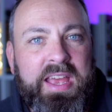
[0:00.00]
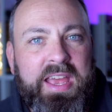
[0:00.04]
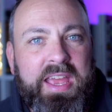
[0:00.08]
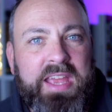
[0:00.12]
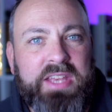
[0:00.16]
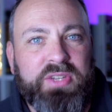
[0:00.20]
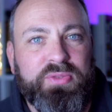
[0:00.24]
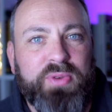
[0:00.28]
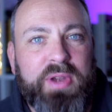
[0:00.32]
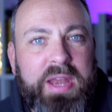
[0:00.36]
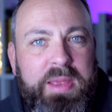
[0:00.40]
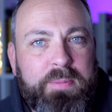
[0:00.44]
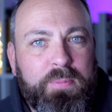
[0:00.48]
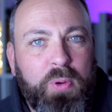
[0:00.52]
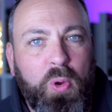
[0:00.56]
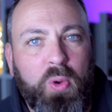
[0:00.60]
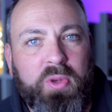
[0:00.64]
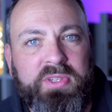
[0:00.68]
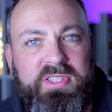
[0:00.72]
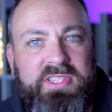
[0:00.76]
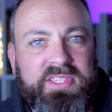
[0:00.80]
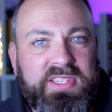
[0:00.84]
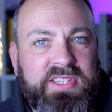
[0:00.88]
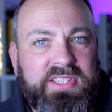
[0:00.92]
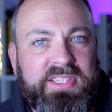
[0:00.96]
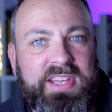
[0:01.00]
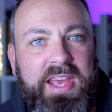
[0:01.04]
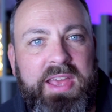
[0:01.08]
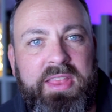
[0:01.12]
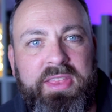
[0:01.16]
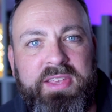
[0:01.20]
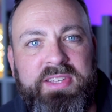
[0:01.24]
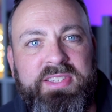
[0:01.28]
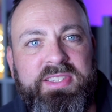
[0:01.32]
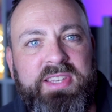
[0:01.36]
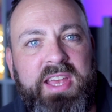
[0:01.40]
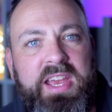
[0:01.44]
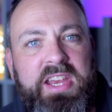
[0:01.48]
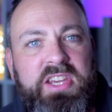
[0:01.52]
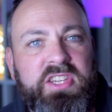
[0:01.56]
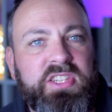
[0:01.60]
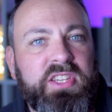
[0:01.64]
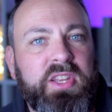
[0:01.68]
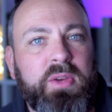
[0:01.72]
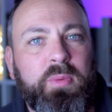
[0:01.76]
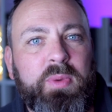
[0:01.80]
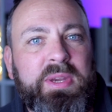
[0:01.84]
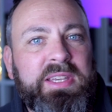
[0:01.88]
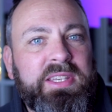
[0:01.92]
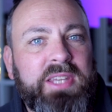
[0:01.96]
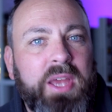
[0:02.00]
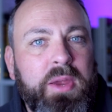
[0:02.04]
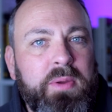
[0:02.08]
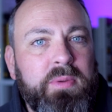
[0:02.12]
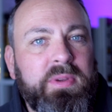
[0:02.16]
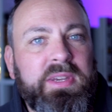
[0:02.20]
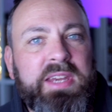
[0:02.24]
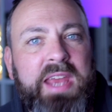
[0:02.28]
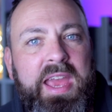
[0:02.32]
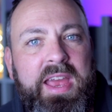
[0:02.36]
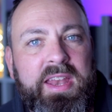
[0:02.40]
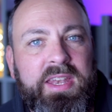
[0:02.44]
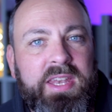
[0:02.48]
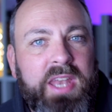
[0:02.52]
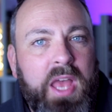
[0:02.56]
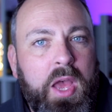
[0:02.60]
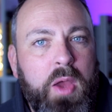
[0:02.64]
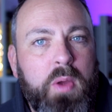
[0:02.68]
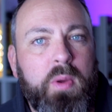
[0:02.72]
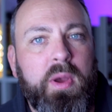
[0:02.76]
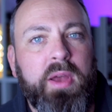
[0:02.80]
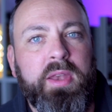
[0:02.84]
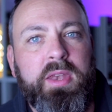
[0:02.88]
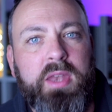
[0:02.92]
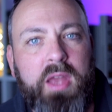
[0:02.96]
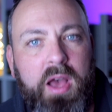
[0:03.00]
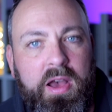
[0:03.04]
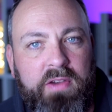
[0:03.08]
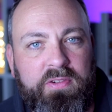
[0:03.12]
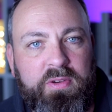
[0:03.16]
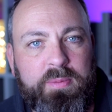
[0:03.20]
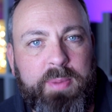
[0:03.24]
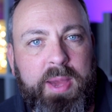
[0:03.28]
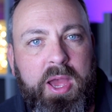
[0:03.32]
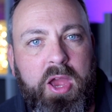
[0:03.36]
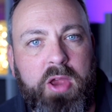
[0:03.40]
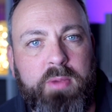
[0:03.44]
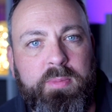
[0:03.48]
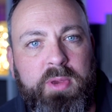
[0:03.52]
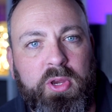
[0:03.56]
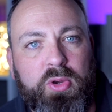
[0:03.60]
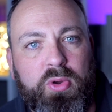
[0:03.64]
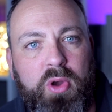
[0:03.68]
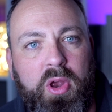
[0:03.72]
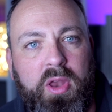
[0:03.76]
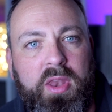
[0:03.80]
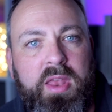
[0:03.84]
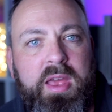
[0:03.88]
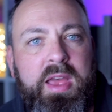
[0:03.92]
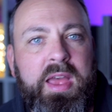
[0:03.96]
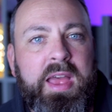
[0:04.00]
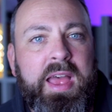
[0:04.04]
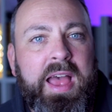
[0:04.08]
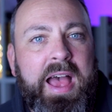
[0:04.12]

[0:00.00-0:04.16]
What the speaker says: It's really important to say at this stage that we don't yet know enough about Omicron,